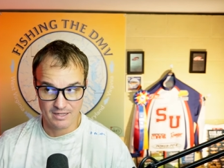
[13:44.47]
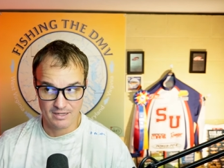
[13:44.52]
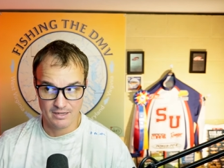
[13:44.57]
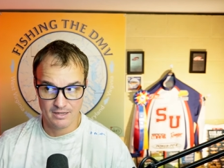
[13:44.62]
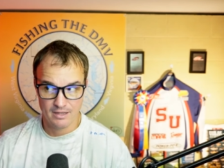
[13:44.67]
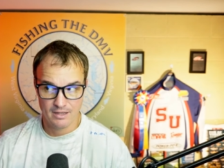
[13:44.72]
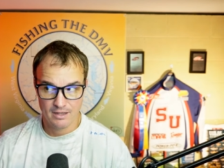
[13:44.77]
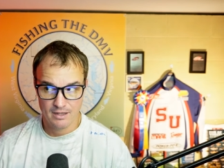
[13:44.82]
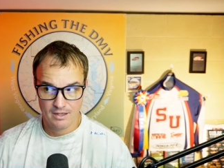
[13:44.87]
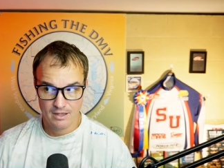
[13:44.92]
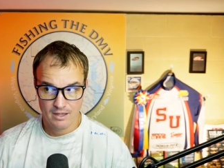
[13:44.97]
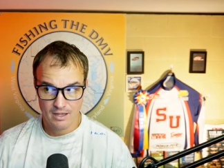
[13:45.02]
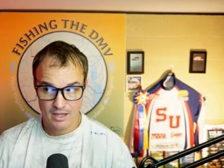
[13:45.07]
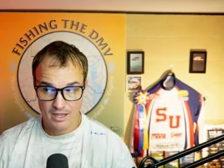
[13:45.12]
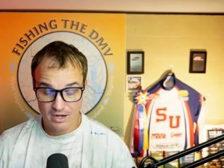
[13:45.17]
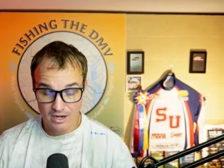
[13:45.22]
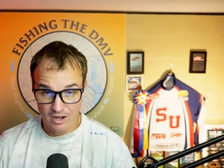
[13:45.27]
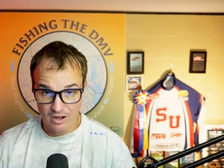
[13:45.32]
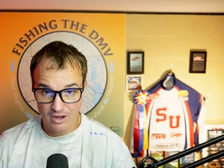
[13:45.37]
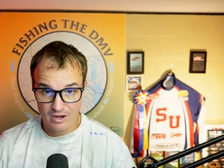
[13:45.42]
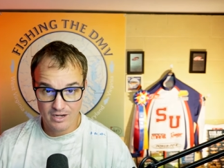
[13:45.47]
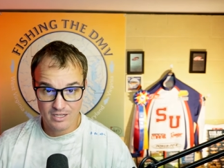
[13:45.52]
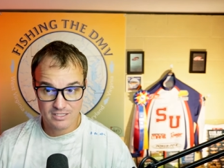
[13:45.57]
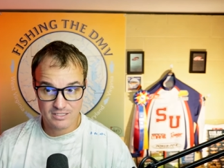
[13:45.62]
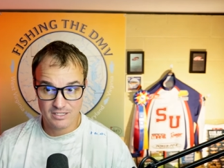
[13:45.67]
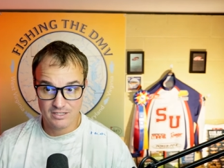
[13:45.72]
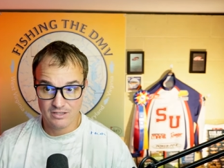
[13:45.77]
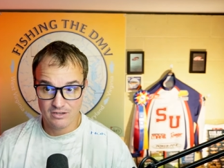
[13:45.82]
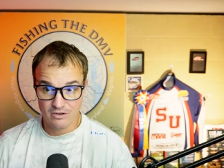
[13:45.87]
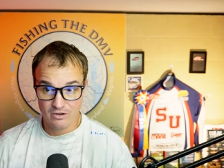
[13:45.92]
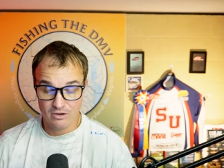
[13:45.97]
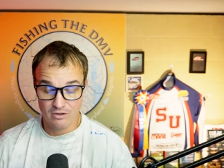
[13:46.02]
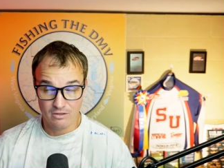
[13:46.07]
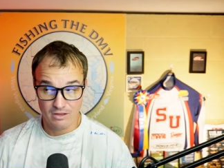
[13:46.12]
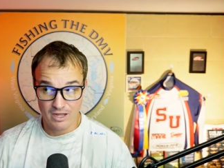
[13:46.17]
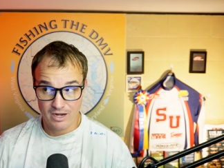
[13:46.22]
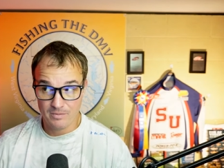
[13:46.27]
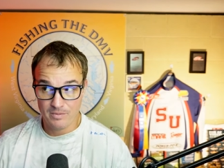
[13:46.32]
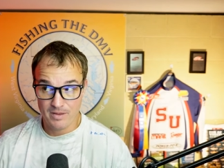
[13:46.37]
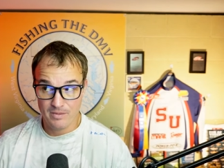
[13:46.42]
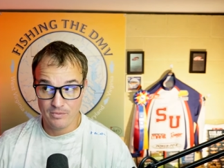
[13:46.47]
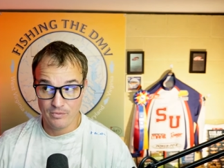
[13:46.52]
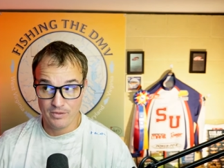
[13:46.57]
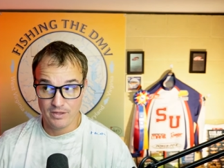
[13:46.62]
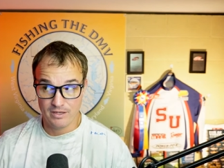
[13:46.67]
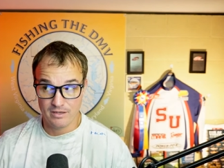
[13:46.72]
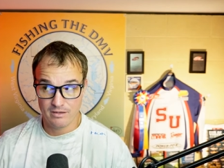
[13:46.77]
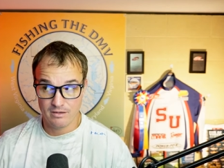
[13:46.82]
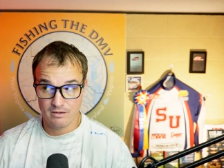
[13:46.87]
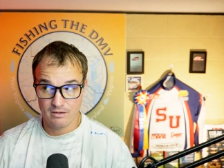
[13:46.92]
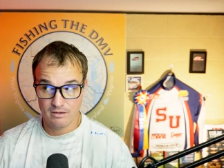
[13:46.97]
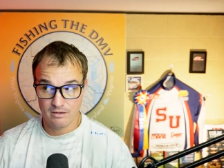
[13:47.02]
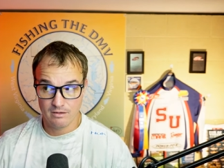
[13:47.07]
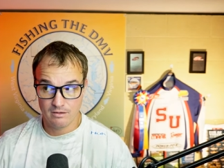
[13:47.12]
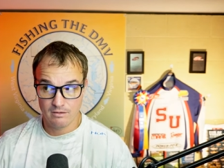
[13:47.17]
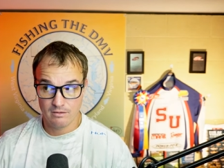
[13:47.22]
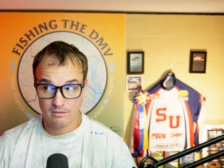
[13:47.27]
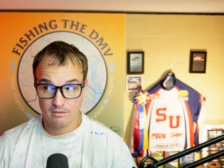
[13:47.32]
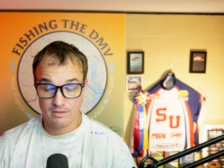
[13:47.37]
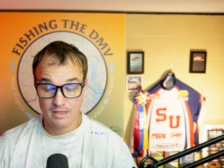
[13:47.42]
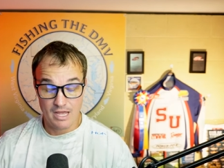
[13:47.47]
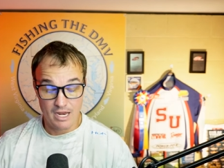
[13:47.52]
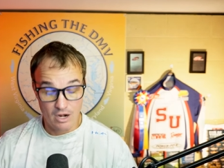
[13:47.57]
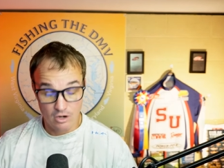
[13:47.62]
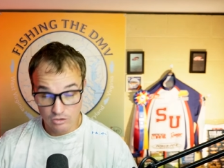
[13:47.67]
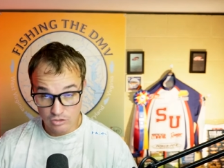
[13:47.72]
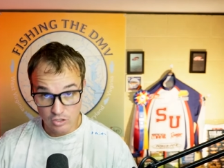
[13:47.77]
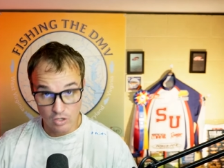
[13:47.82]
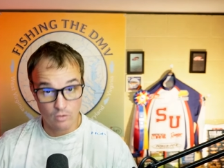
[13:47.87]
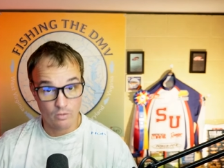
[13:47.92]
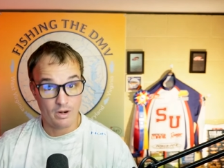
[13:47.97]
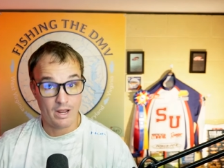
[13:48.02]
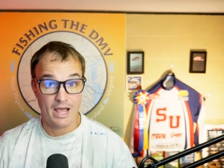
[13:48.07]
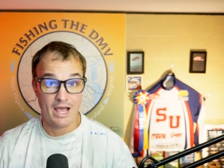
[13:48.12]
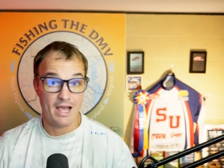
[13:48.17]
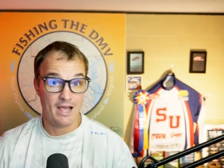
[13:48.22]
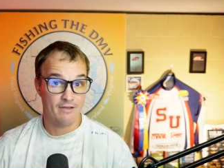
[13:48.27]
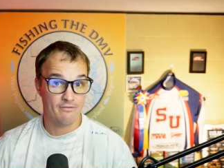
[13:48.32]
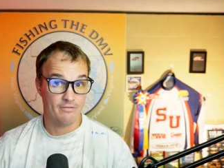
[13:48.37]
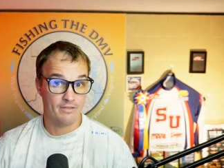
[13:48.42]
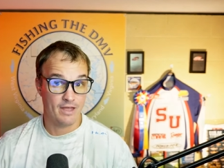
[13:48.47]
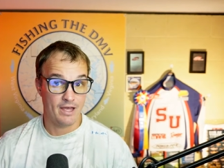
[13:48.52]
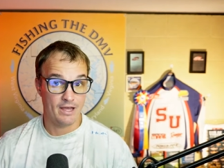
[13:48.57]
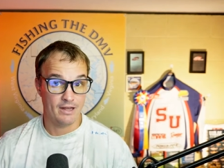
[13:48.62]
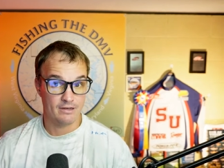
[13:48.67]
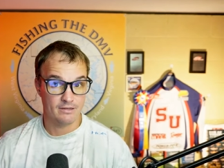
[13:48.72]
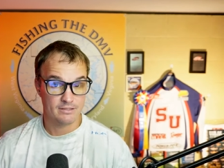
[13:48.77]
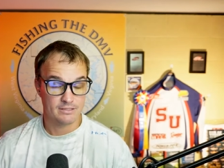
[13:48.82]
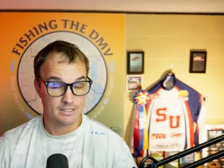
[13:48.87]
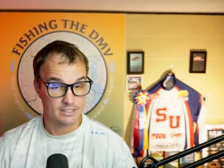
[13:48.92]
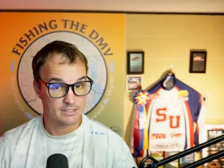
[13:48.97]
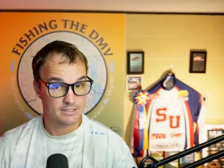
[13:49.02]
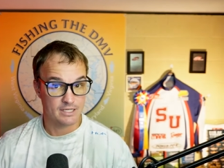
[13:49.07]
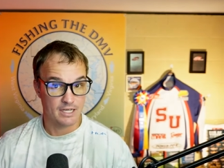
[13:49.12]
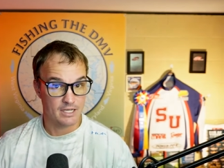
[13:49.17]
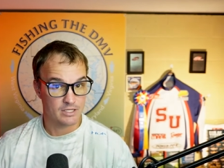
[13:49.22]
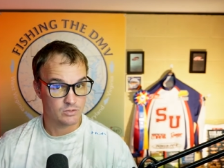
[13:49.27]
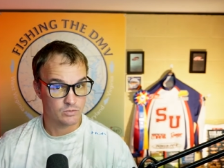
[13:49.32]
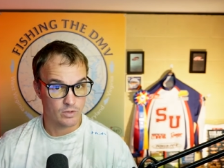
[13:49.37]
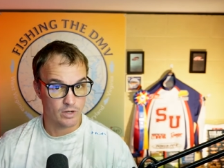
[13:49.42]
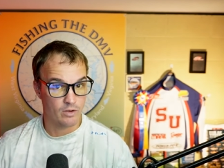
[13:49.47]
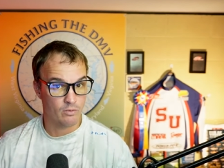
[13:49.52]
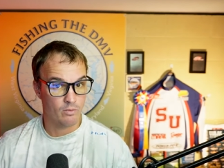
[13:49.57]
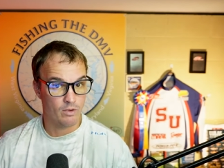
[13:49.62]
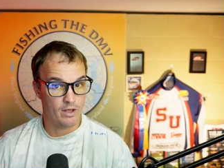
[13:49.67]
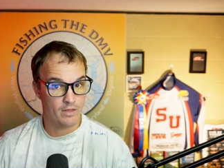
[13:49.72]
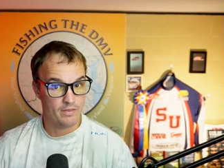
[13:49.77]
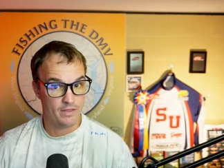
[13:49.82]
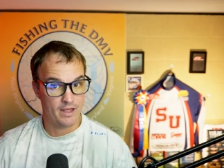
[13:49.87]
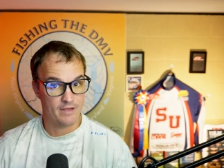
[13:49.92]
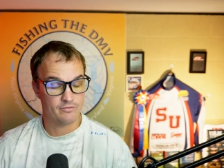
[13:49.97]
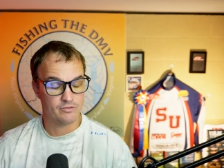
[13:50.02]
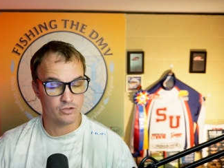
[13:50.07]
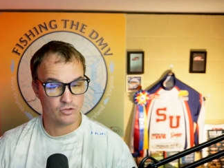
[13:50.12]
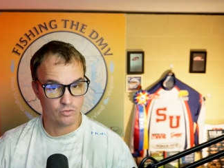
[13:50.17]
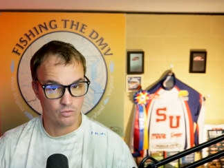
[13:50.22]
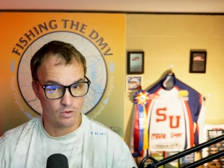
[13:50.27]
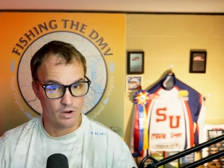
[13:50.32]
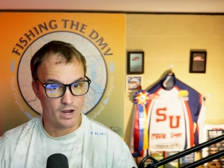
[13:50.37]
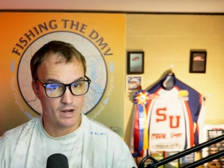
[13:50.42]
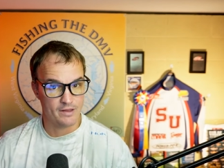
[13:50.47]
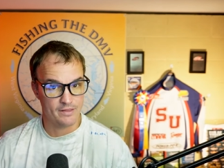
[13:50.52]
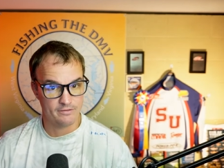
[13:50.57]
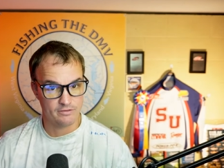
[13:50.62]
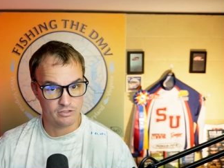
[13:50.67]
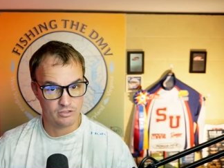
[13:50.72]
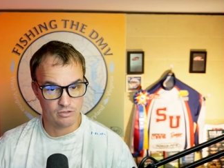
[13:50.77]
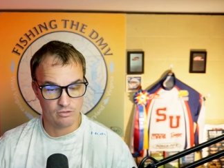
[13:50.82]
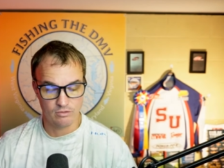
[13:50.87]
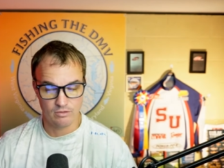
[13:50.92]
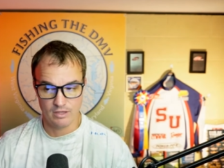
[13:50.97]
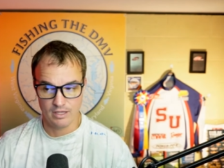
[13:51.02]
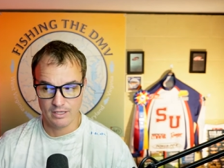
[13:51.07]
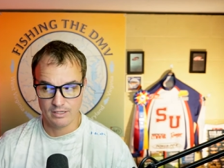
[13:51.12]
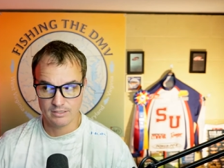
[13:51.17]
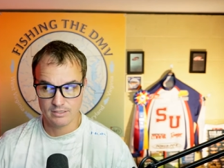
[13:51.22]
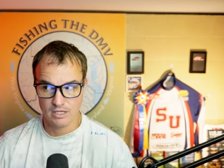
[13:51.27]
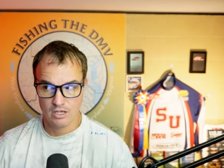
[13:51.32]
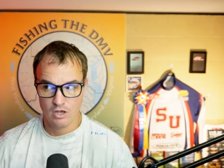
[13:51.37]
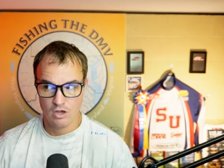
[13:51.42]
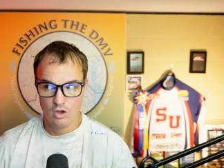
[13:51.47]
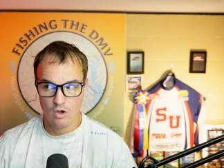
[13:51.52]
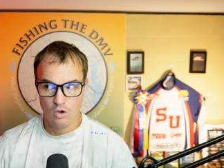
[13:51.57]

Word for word: And, and honestly, there are a lot of people that, that don't have that success right away. They have to grind and do things.